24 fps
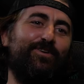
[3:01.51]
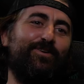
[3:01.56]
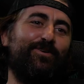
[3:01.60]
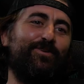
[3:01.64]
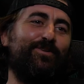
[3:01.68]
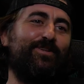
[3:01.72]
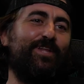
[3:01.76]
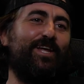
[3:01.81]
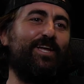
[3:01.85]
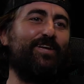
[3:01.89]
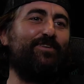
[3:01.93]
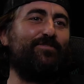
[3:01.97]
you're
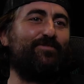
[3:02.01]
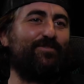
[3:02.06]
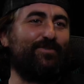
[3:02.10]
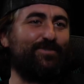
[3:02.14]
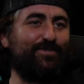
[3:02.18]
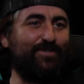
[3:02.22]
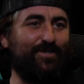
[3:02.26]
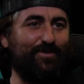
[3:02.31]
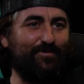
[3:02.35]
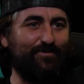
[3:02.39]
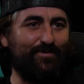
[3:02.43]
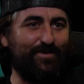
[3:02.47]
late for
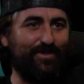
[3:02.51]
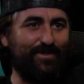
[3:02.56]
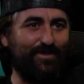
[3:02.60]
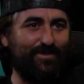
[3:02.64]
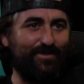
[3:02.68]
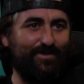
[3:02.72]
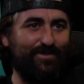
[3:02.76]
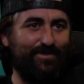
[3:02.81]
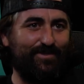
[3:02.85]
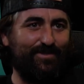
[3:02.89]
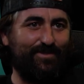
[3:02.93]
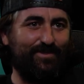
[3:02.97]
something
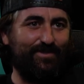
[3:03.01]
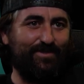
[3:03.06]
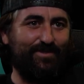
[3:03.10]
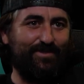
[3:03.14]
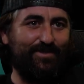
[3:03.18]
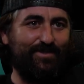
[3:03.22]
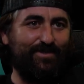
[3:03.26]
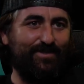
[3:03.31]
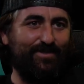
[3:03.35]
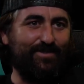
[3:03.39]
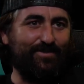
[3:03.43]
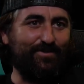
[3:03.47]

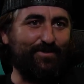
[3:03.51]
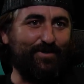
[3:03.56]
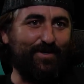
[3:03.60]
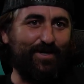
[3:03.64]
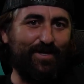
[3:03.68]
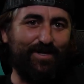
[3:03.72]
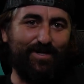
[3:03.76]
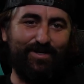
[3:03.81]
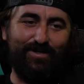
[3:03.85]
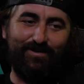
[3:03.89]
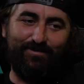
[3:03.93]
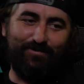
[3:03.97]

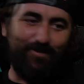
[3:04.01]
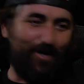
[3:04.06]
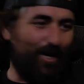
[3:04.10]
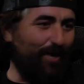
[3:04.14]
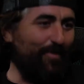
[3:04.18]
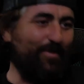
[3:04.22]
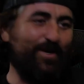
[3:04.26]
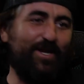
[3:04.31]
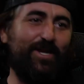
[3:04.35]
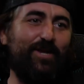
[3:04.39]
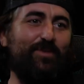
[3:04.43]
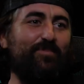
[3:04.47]
like i'll
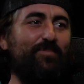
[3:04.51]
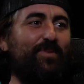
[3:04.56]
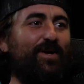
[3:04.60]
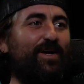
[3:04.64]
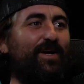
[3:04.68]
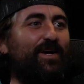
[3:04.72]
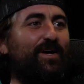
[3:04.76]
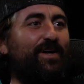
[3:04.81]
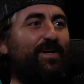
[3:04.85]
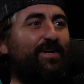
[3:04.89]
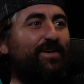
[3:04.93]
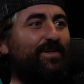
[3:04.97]
be in
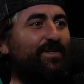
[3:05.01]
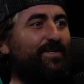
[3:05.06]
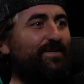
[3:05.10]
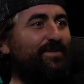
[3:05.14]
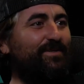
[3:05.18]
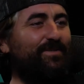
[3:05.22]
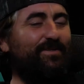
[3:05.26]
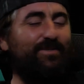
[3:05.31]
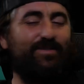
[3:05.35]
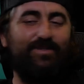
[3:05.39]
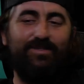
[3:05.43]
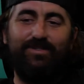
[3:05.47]
bed and
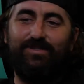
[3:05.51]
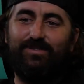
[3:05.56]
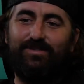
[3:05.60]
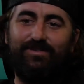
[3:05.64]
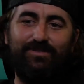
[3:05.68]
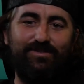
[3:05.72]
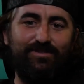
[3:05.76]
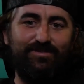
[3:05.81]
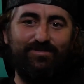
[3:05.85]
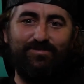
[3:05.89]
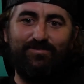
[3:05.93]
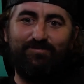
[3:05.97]

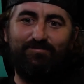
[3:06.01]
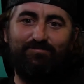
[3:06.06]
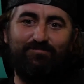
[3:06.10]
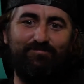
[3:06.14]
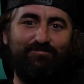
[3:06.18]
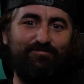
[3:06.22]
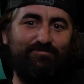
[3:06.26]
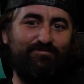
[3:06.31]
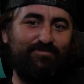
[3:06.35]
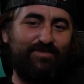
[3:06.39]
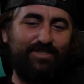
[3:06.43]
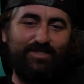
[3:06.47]

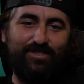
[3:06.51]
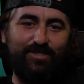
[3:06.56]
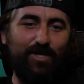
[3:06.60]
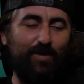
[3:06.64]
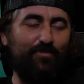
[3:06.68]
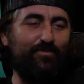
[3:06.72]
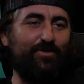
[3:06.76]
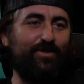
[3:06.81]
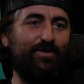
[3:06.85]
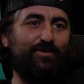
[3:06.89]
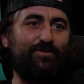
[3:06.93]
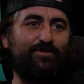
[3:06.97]

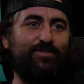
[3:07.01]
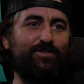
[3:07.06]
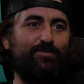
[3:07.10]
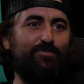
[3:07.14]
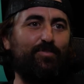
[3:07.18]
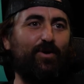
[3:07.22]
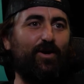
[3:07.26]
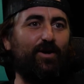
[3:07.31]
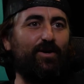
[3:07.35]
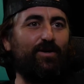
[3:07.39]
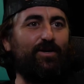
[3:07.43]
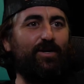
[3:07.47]
something will
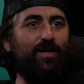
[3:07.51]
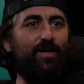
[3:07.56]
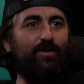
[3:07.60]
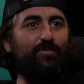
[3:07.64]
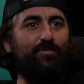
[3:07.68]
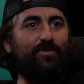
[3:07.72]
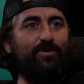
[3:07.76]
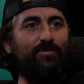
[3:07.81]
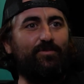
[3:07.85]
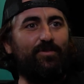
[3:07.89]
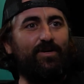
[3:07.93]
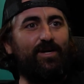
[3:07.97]
spark
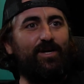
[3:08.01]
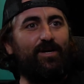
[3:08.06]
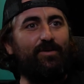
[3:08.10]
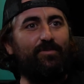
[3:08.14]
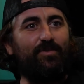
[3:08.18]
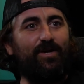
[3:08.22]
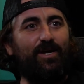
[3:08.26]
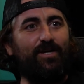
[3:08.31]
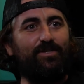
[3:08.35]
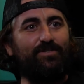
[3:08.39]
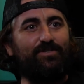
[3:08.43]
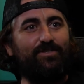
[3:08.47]
up in my
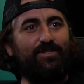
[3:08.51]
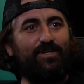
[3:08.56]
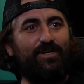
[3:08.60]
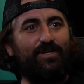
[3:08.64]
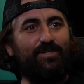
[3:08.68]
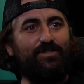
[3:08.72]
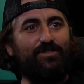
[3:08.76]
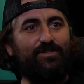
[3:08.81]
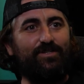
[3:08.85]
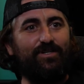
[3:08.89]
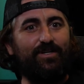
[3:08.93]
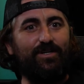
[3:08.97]

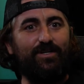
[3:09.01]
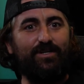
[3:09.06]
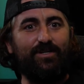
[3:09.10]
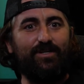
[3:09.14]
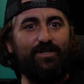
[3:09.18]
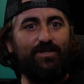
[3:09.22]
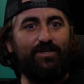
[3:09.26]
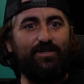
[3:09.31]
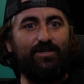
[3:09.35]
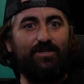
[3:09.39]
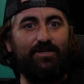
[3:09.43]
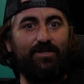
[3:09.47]
imagination
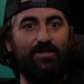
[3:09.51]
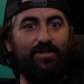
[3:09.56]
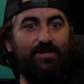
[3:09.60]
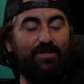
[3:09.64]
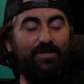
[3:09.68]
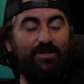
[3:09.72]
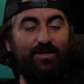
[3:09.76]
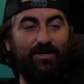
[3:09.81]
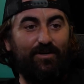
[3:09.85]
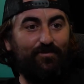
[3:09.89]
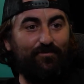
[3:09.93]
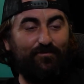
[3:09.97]
and
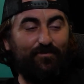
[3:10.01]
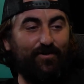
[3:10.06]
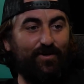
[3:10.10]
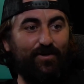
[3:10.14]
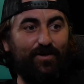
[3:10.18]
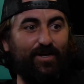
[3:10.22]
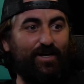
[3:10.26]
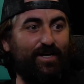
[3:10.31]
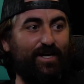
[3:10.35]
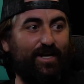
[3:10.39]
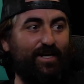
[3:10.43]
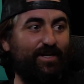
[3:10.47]
i feel
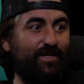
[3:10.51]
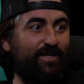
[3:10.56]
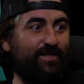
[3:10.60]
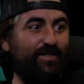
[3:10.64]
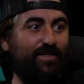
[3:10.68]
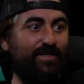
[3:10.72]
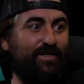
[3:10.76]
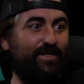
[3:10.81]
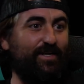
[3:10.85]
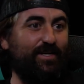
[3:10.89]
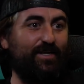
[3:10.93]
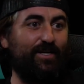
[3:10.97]
like i need
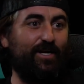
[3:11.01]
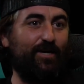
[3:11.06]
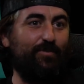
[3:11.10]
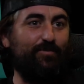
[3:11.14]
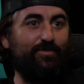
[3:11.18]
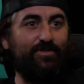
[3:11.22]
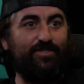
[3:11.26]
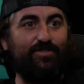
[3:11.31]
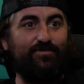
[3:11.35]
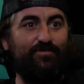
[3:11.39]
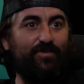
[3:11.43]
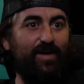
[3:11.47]
to get up
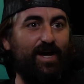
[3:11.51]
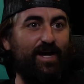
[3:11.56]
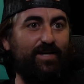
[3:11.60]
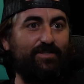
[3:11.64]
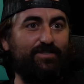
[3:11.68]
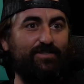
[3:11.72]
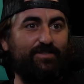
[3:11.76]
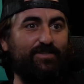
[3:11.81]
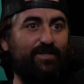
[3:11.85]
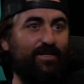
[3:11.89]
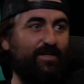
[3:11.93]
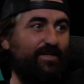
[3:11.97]
as
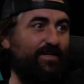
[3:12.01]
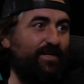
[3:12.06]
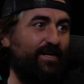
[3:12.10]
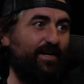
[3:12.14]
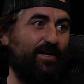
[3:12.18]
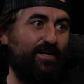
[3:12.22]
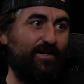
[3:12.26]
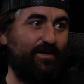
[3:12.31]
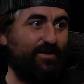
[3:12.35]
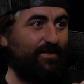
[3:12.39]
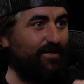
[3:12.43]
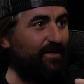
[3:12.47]
fast as i
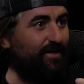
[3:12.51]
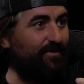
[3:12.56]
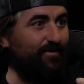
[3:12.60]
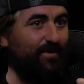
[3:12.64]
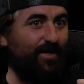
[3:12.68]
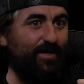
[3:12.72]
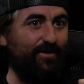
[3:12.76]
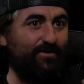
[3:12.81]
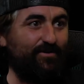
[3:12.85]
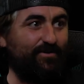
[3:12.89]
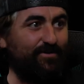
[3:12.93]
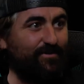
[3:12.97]
can and come
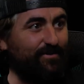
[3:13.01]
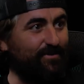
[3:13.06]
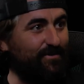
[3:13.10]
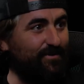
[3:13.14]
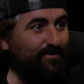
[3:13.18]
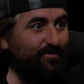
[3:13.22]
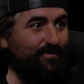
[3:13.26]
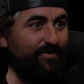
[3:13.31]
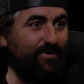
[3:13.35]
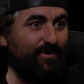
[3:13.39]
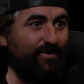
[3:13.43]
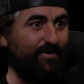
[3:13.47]
out to the
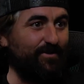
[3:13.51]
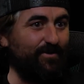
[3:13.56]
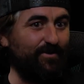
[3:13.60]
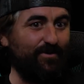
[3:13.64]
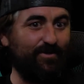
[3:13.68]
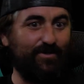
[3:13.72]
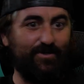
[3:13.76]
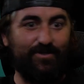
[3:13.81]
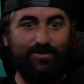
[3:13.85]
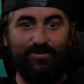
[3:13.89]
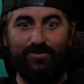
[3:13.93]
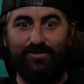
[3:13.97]

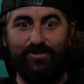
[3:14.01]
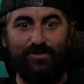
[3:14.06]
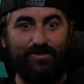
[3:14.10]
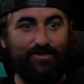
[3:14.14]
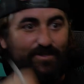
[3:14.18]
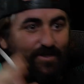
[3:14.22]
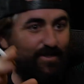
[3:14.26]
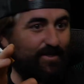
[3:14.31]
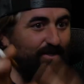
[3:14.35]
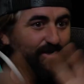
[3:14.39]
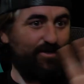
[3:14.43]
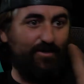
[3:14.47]
computer and just
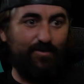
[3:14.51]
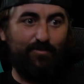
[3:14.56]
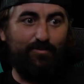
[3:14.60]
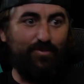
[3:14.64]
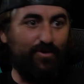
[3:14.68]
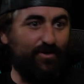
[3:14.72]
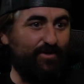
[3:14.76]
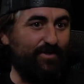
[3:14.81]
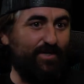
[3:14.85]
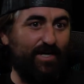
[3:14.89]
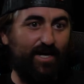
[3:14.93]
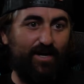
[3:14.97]

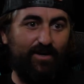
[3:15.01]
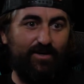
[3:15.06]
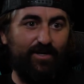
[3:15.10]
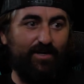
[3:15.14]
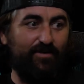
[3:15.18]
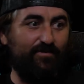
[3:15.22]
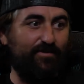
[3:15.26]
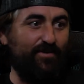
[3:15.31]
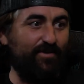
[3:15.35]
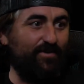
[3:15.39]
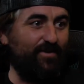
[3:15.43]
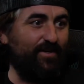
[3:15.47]
put down
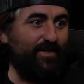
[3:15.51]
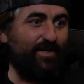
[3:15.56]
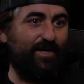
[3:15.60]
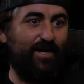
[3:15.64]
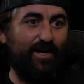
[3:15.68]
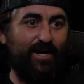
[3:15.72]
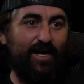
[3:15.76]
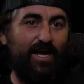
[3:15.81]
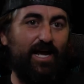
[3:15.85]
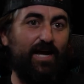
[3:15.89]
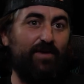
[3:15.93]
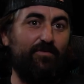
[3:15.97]
everything i
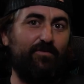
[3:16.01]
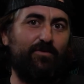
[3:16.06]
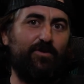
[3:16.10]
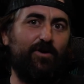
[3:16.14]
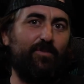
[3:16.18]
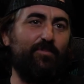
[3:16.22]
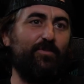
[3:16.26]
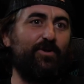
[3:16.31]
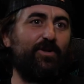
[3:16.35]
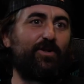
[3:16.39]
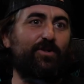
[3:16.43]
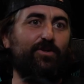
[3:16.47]
have or
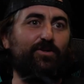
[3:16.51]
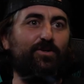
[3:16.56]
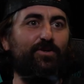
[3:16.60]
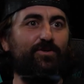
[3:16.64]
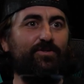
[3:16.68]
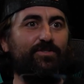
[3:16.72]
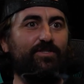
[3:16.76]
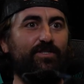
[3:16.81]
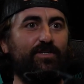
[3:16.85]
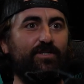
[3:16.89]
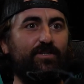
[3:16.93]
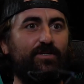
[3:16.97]
i'm gonna
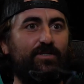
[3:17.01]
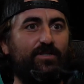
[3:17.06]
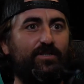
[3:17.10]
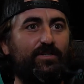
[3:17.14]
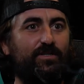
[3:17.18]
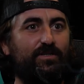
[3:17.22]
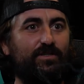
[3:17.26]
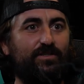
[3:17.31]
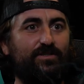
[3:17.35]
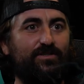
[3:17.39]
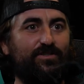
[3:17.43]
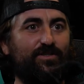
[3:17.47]
lose it
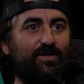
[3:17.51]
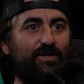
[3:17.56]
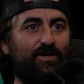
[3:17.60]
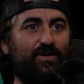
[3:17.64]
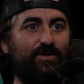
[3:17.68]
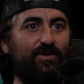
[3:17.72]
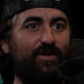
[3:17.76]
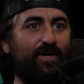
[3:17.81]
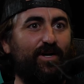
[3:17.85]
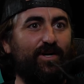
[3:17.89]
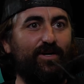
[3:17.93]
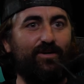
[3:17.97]

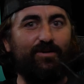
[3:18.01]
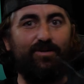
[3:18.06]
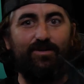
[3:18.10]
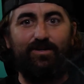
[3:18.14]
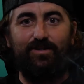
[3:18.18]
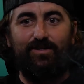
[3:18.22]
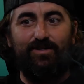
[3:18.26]
so like